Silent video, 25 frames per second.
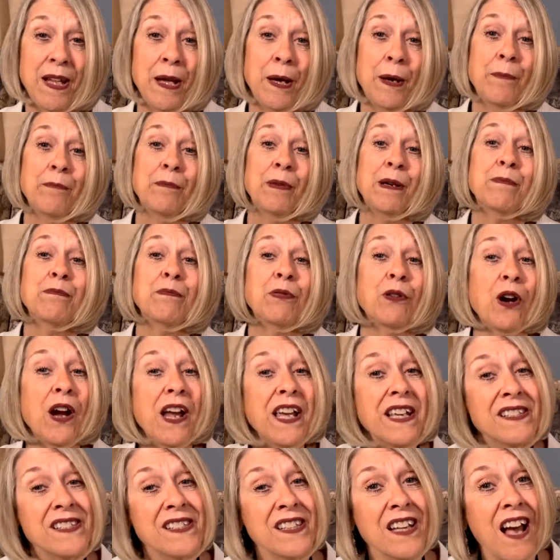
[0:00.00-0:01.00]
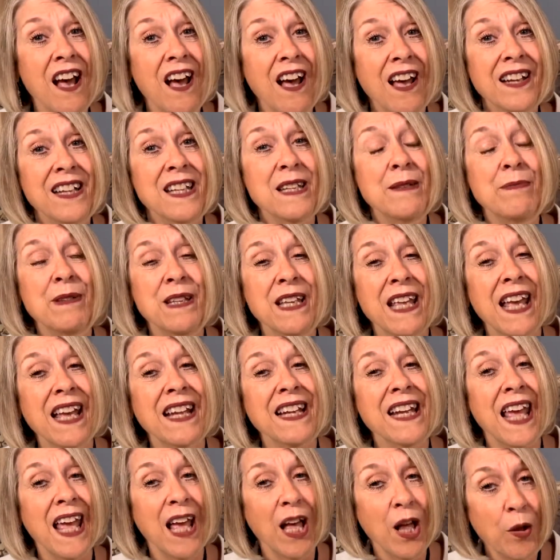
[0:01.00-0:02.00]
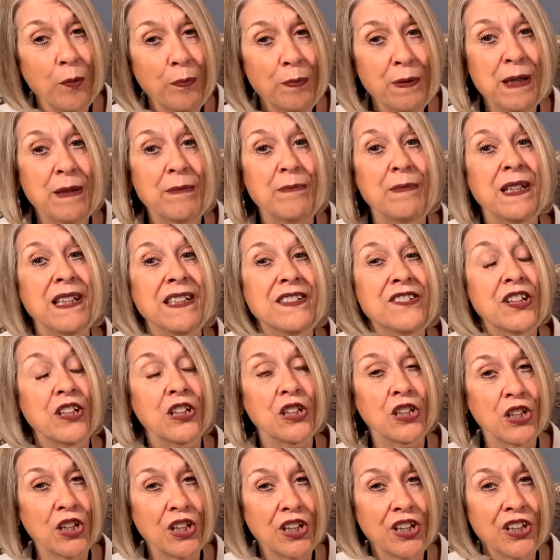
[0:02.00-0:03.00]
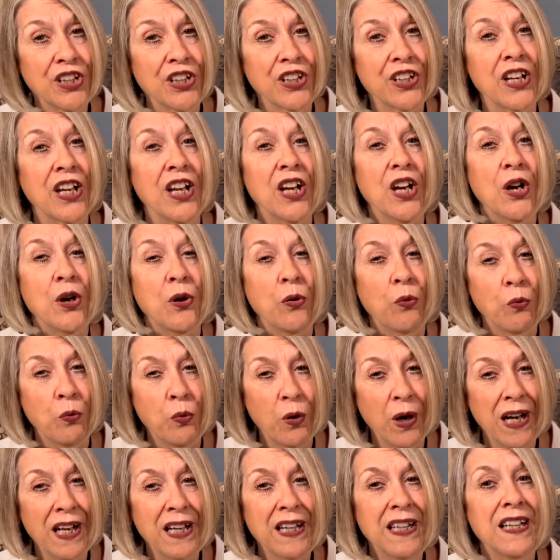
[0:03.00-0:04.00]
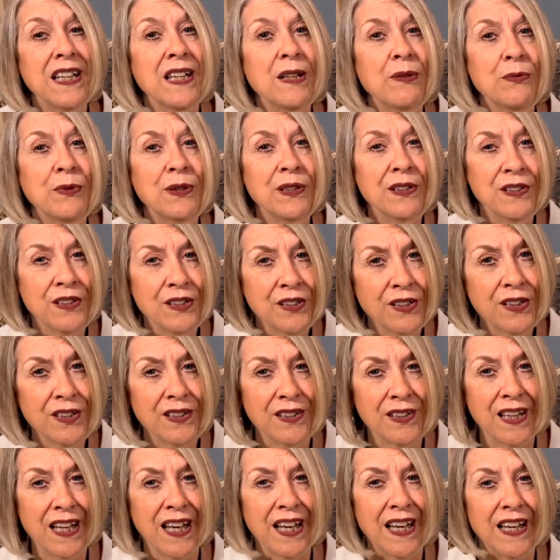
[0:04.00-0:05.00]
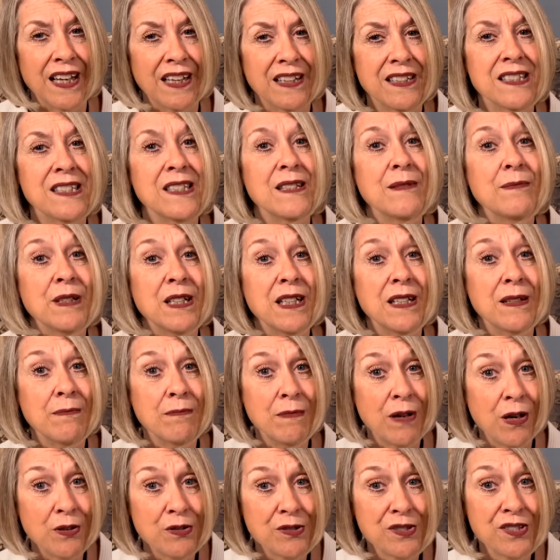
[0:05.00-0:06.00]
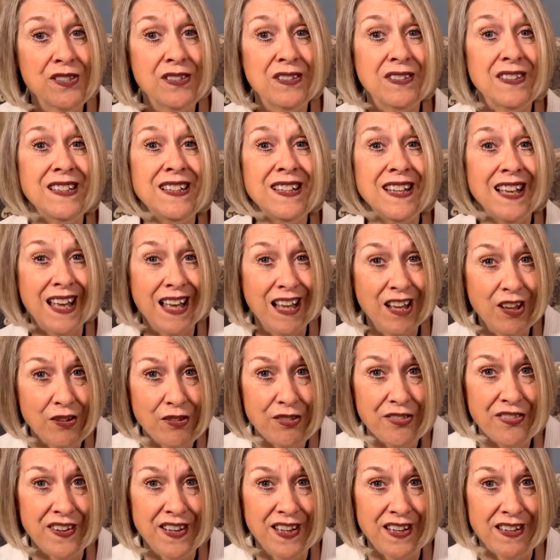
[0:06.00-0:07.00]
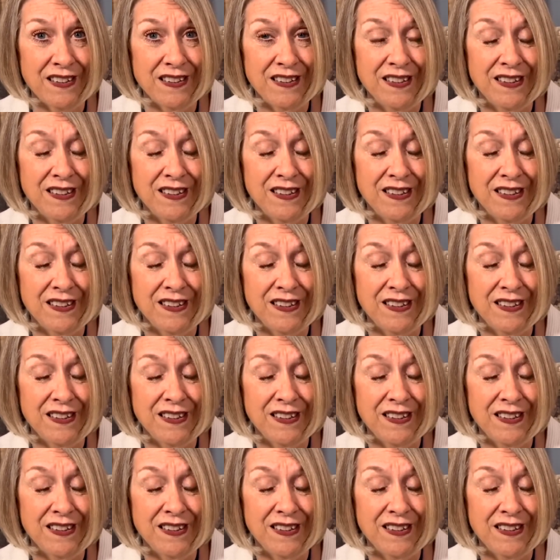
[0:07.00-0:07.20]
But praise God, he began helping me to learn what it would look like to be emotionally healthy.